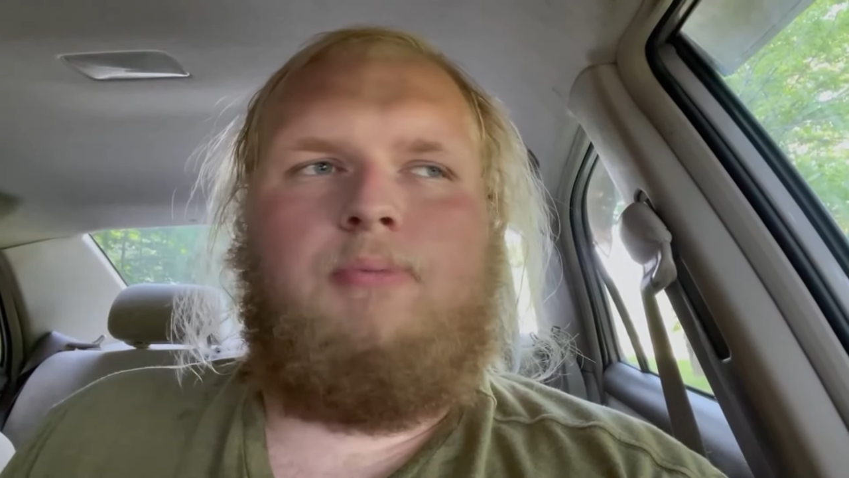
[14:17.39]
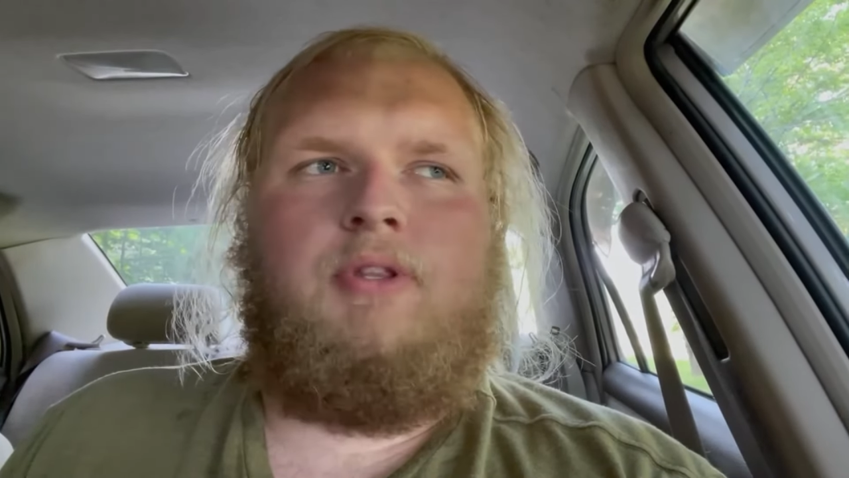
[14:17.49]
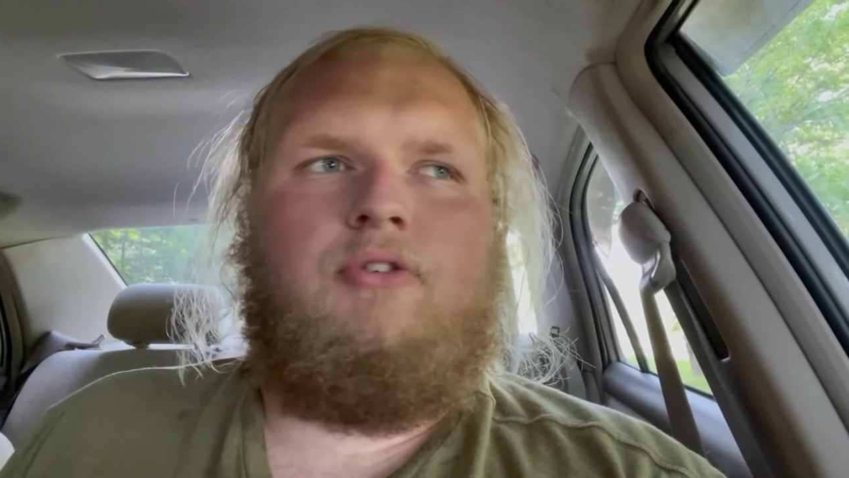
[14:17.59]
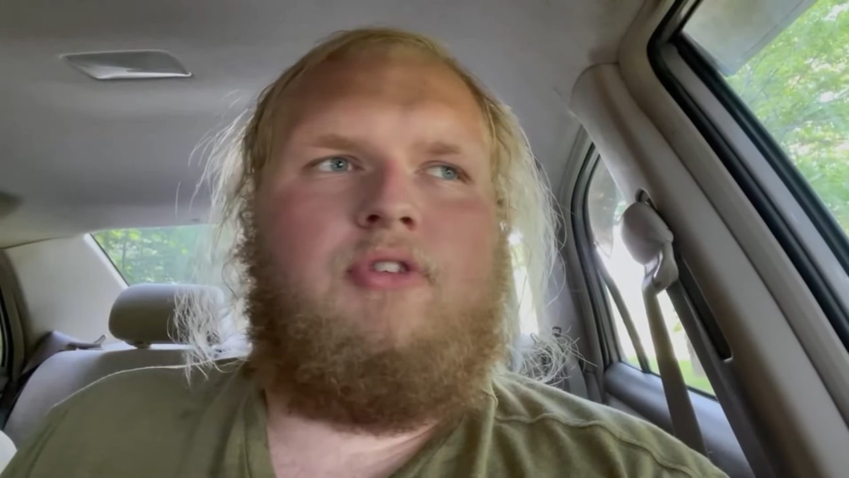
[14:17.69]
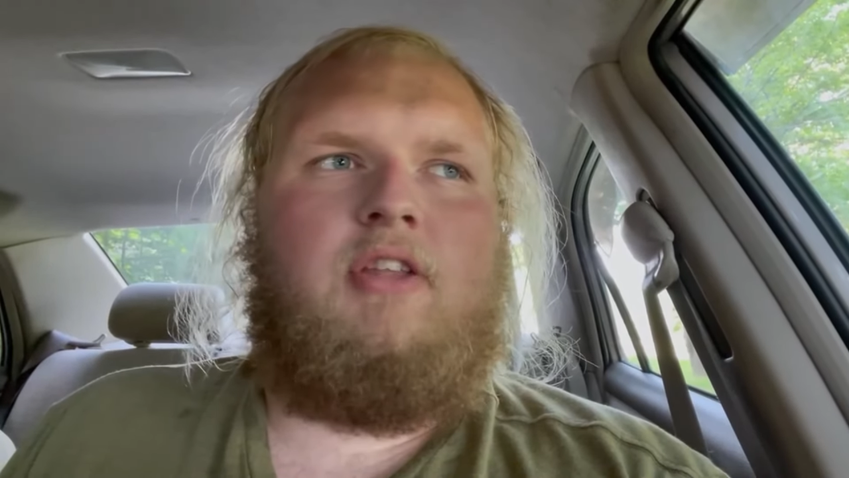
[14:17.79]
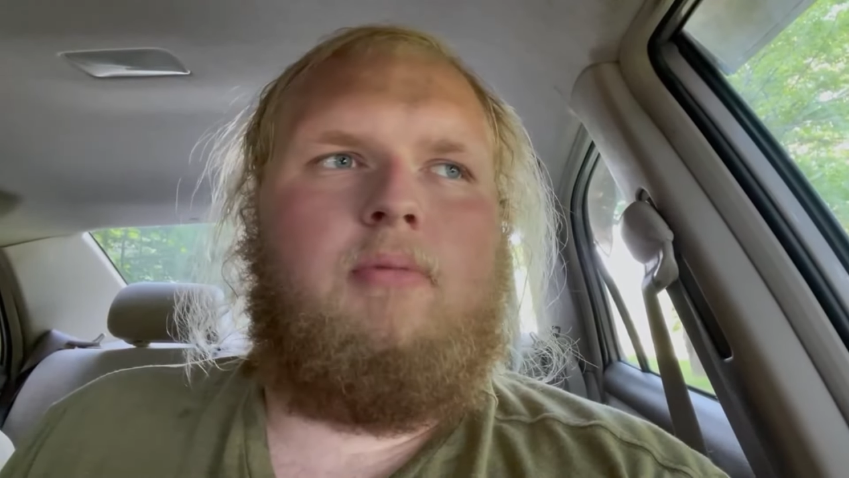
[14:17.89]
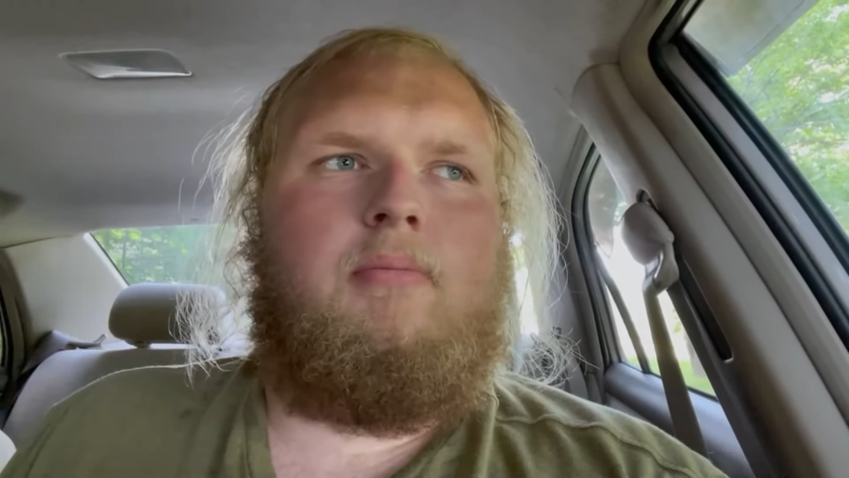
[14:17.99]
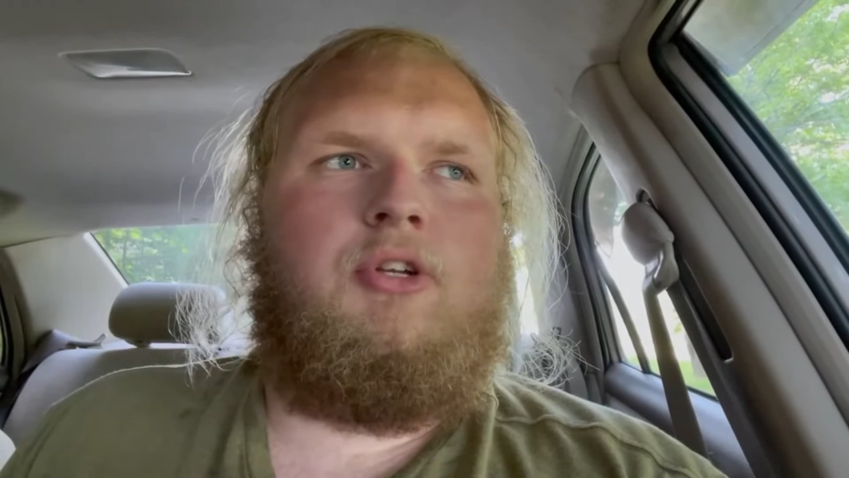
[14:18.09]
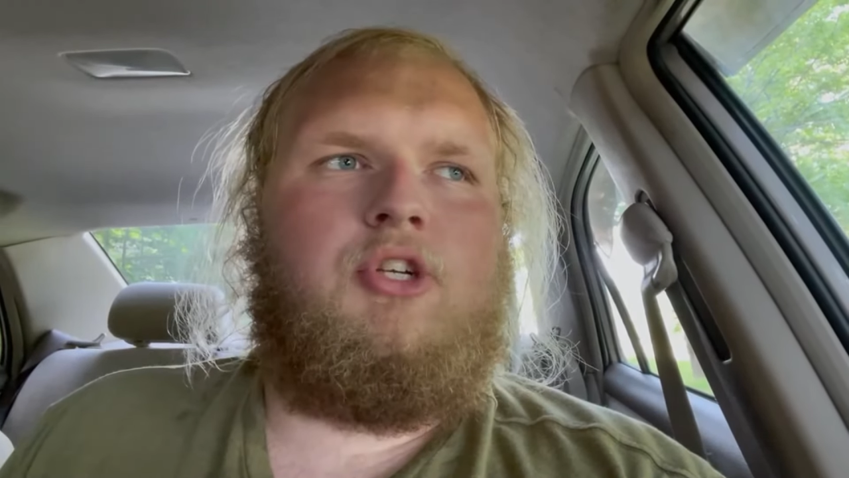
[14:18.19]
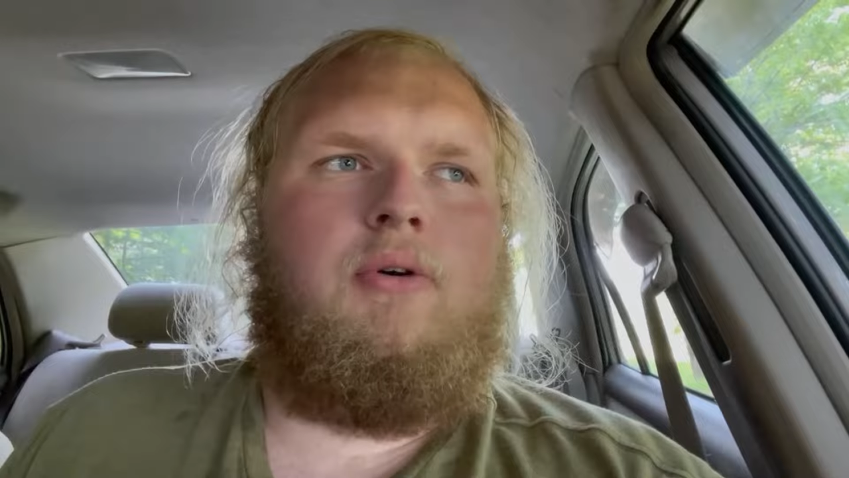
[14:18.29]
but there just hasn't been
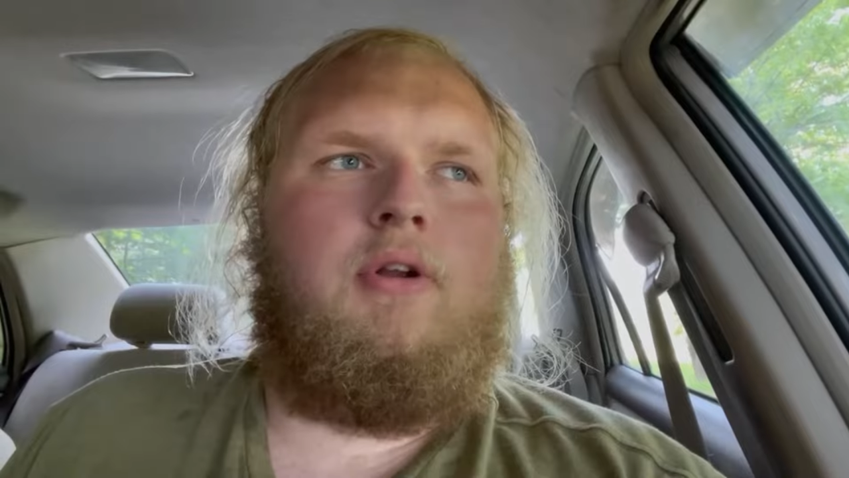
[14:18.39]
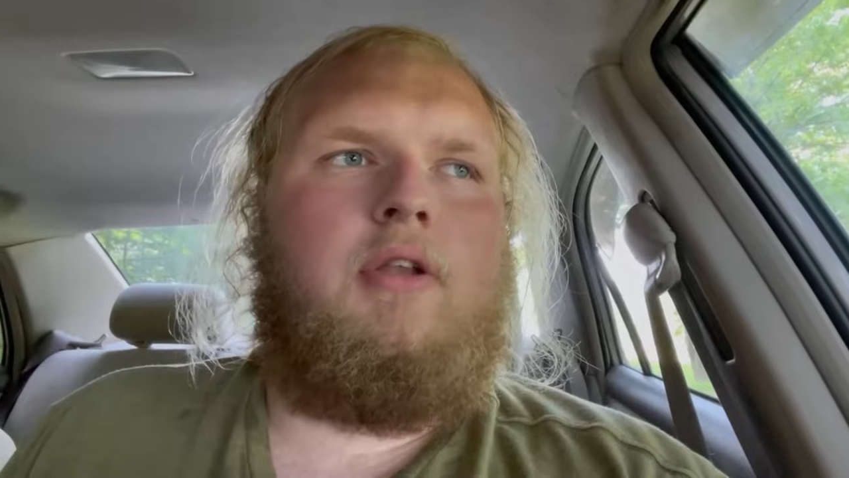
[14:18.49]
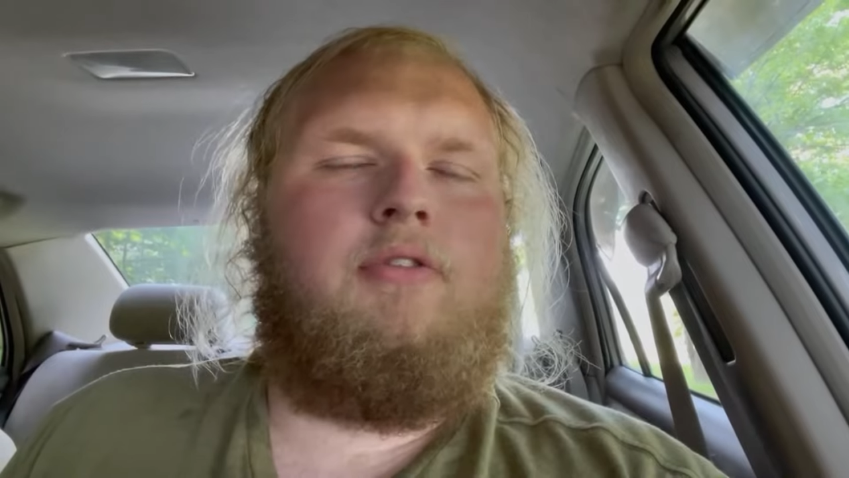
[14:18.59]
much going on.